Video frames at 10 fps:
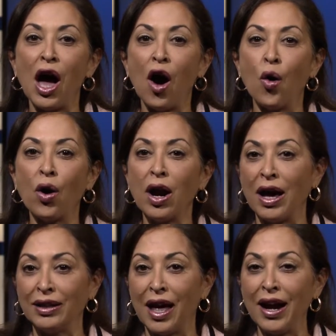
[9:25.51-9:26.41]
or
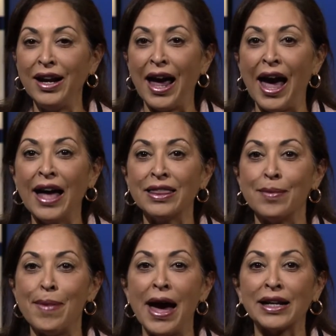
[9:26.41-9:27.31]
online at the
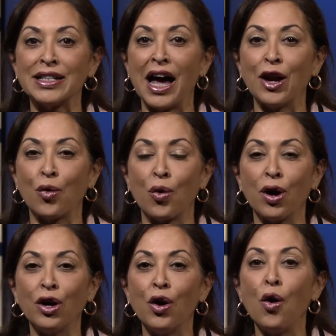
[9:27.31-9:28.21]
mac dot
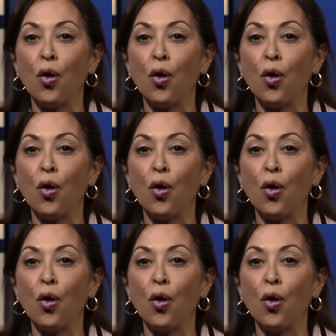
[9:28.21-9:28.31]
org,